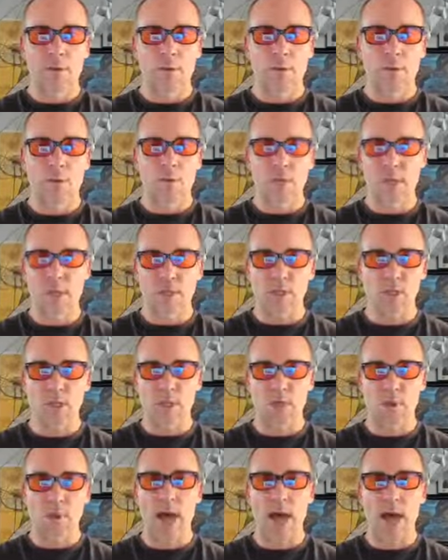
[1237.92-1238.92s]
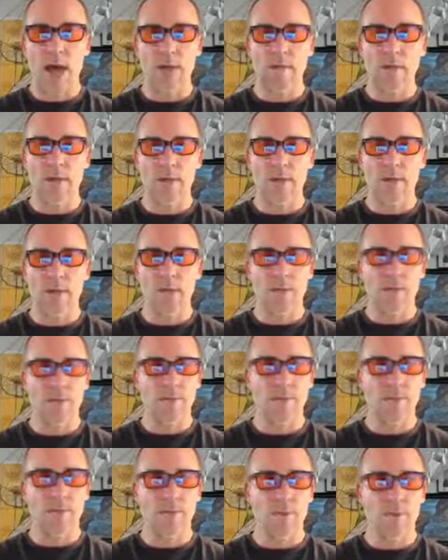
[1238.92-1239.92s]
was described in
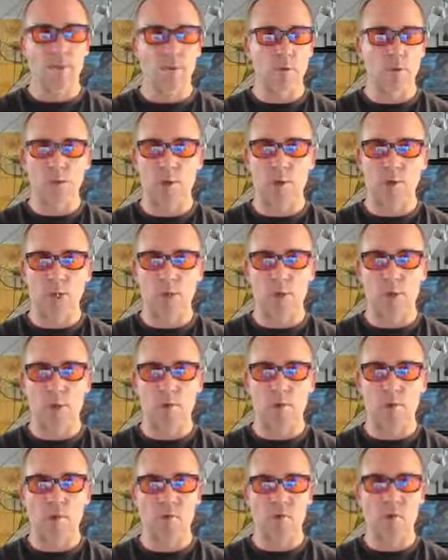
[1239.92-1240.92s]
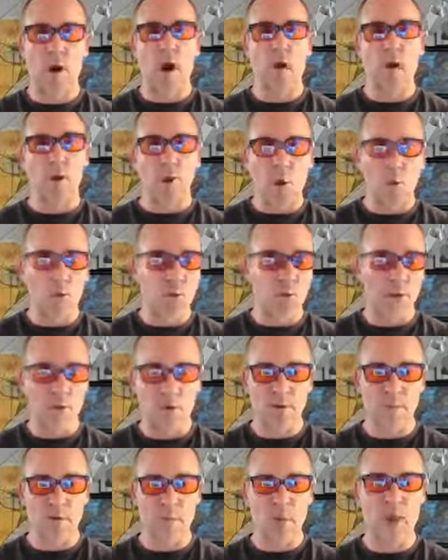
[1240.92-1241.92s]
literature that's far
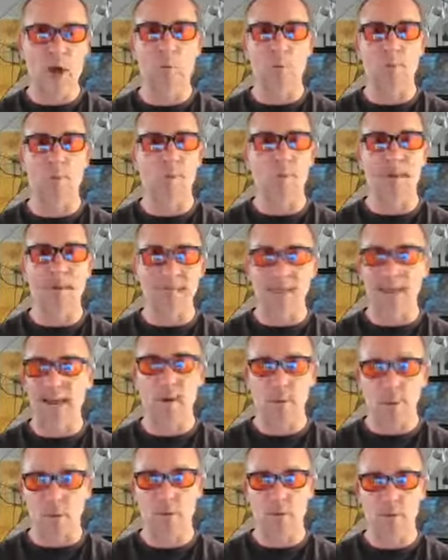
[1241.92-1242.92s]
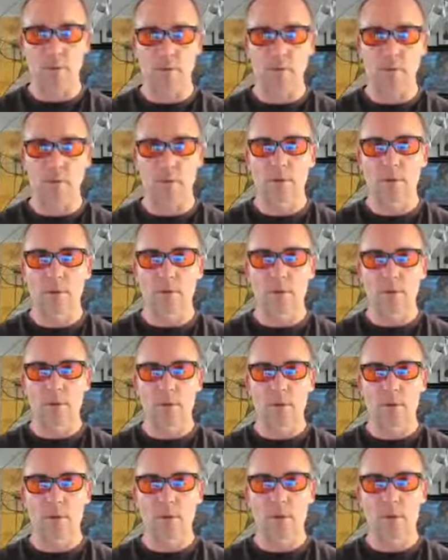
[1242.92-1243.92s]
older, that's almost identical.
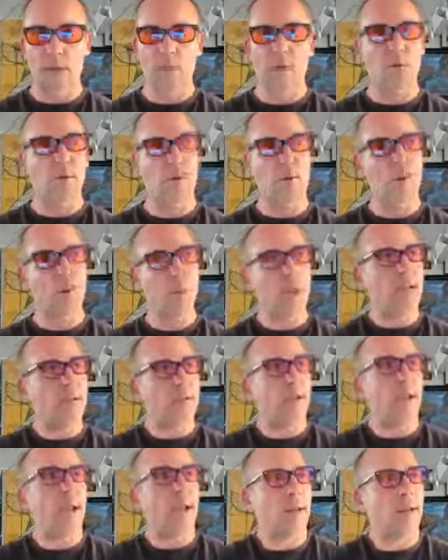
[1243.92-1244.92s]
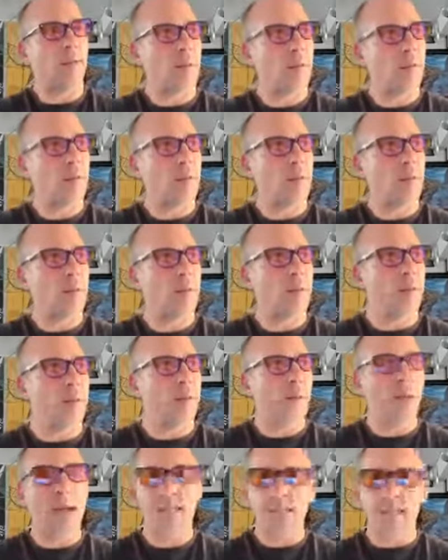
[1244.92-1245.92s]
And they're like, well, wait a second.
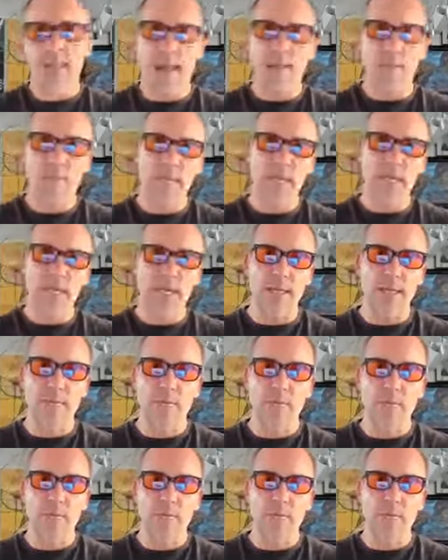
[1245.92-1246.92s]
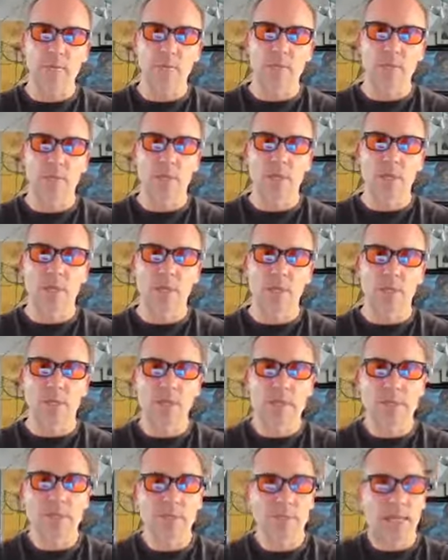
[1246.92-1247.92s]
That can't be. It
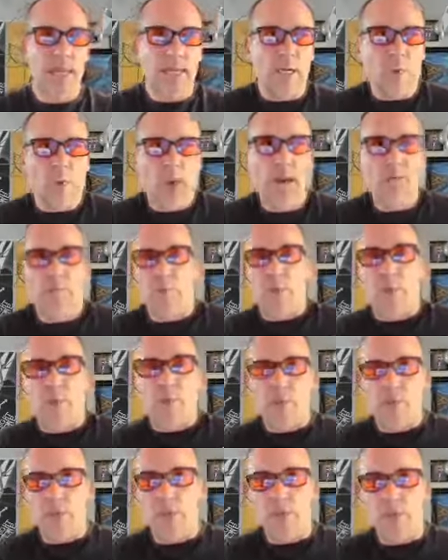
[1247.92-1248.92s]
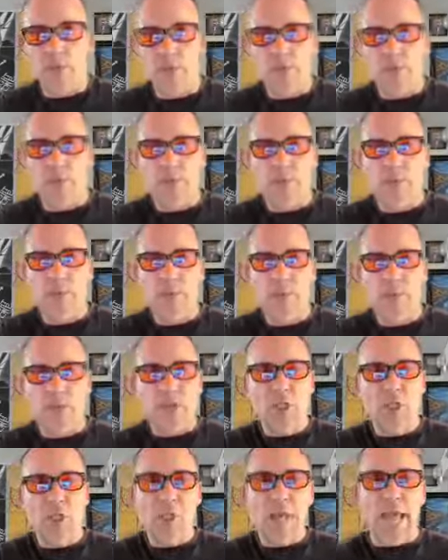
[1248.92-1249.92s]
doesn't take away from your religion.
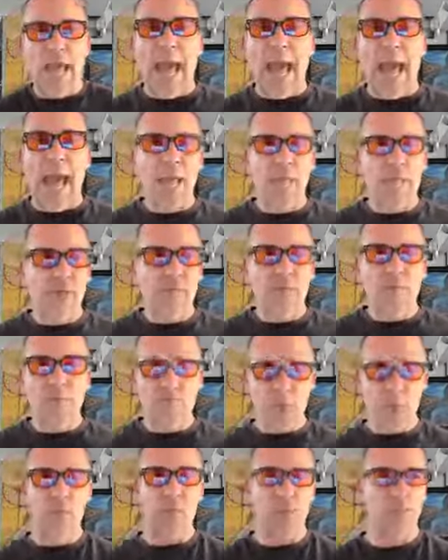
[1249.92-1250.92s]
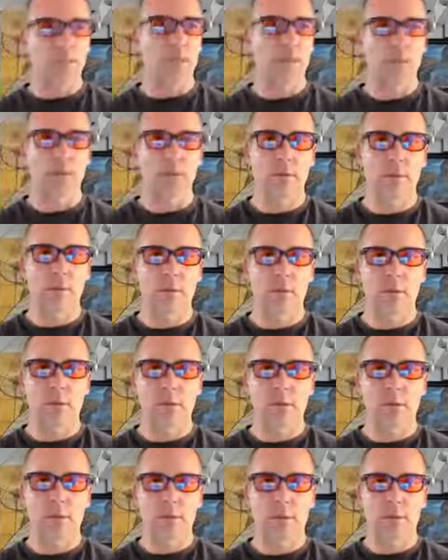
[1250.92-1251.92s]
It should add to the beauty.
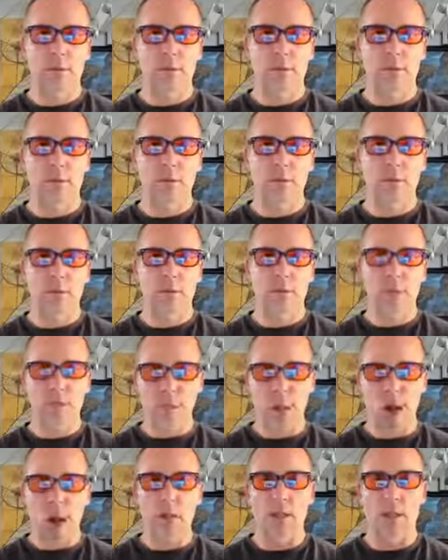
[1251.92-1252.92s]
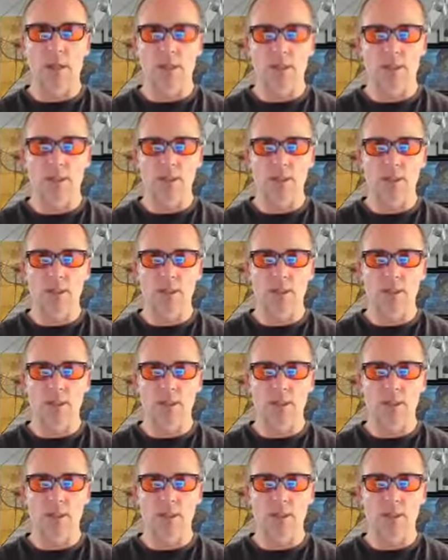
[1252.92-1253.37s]
It's knowledge,